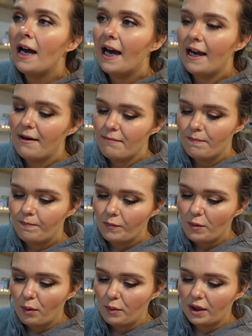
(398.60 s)

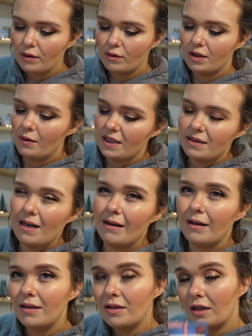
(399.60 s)
But we can also
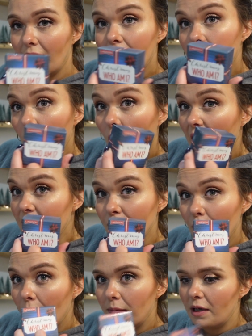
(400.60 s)
extend it and do like a more
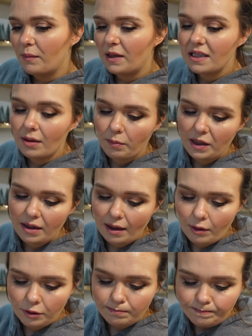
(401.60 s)
adult one maybe. So pick
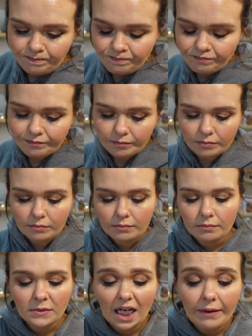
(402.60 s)
that up.
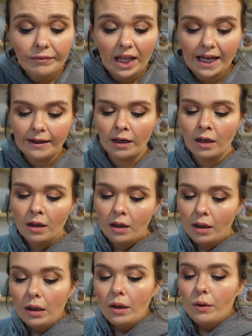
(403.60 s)
And then
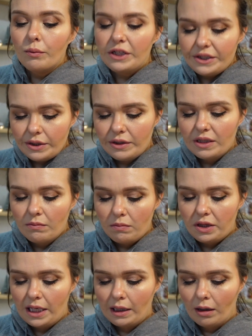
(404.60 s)
we do
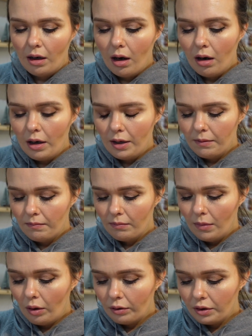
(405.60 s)
something
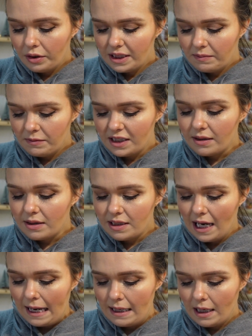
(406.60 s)
on Christmas
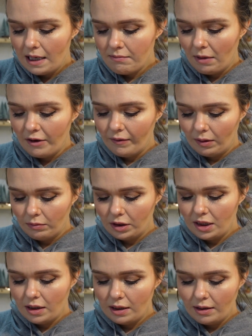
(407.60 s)
Day in my
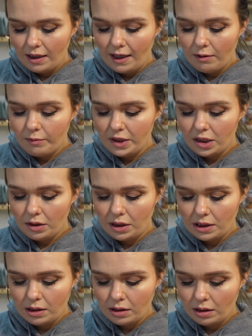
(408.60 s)
family that they have been
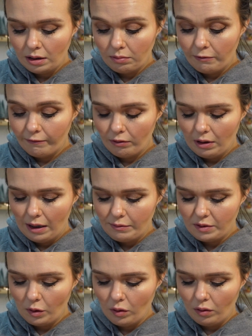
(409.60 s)
doing since long before I
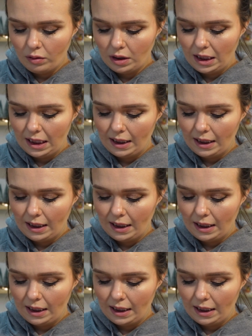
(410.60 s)
was born.